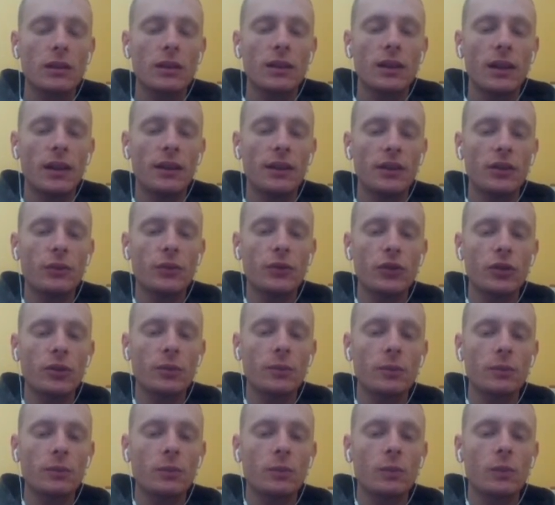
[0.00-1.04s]
In this
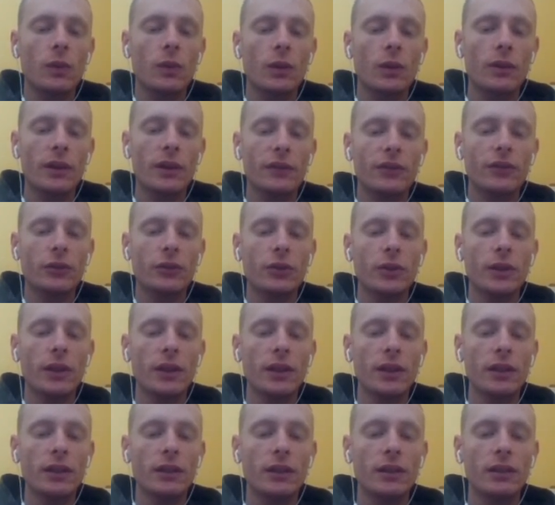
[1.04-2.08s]
room, we have to
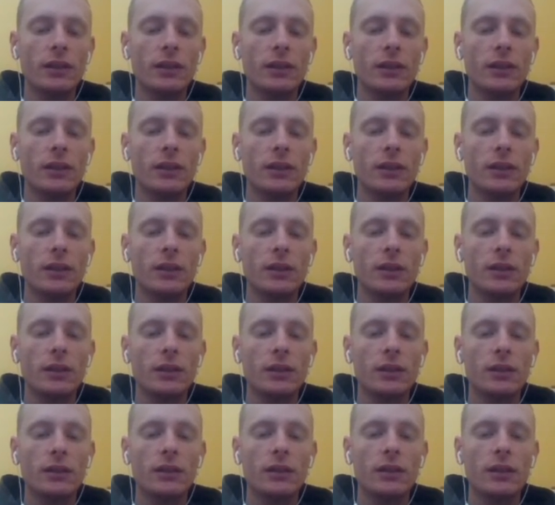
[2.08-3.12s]
uh,
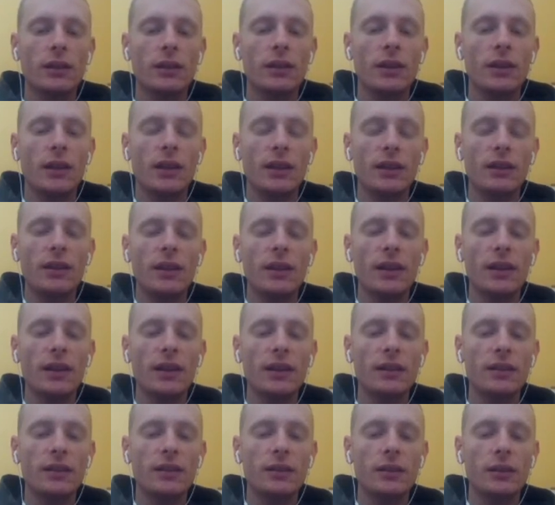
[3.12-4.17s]
hit the
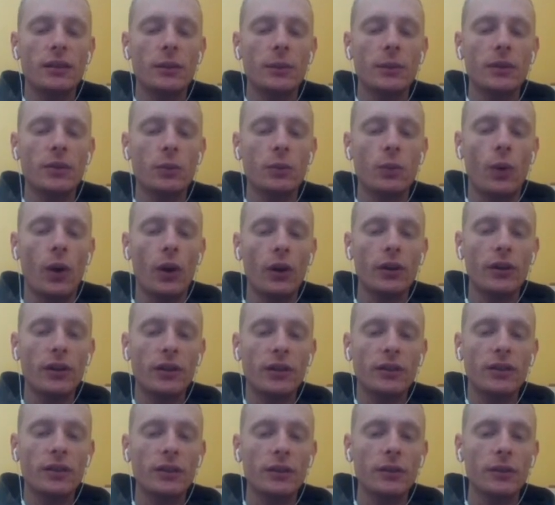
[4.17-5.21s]
eggs uh, with water
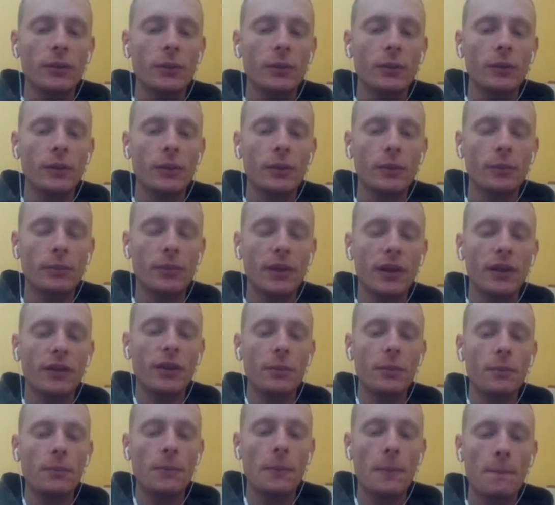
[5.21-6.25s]
to break them.